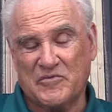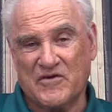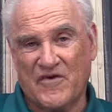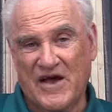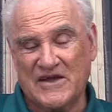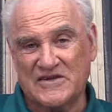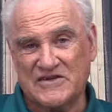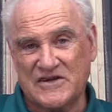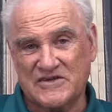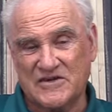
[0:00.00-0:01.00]
but if I
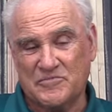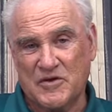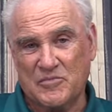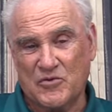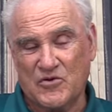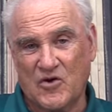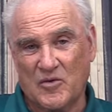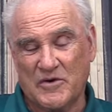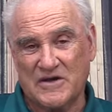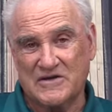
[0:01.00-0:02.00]
insisted people
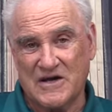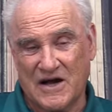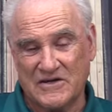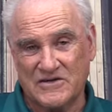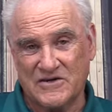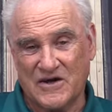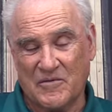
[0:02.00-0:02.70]
call me doctor,